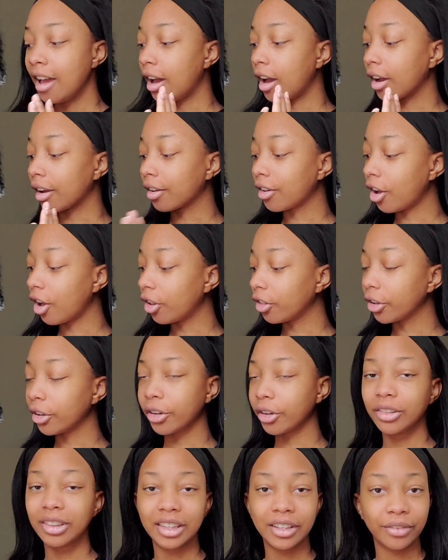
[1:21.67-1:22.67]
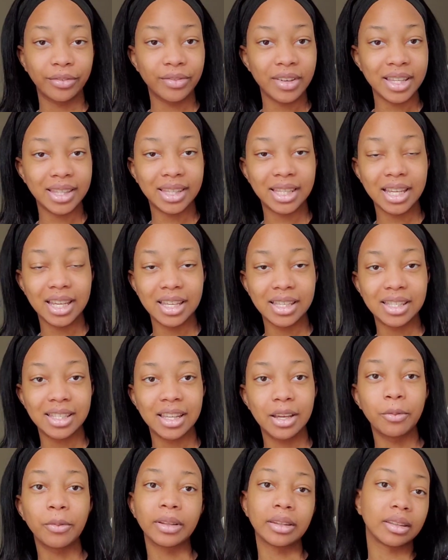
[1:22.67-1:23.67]
a collar that fit this
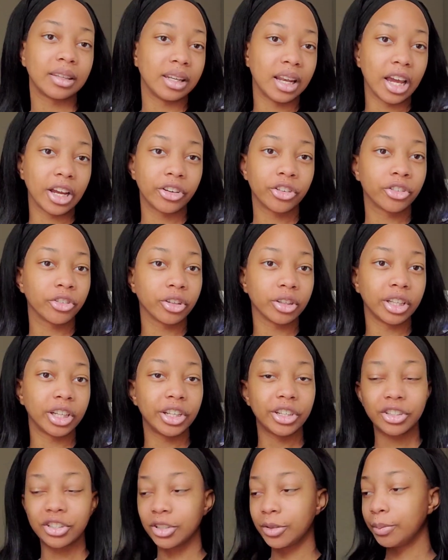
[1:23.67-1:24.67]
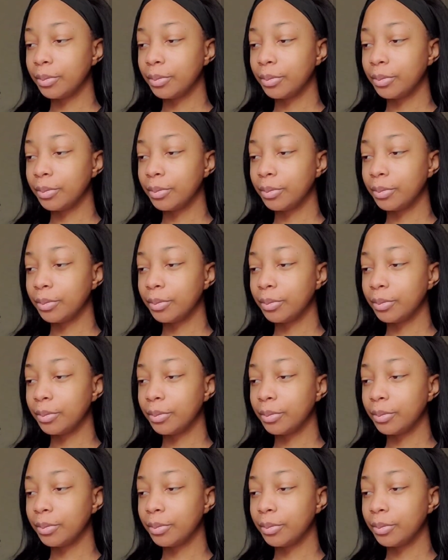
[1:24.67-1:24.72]
with an extra leash,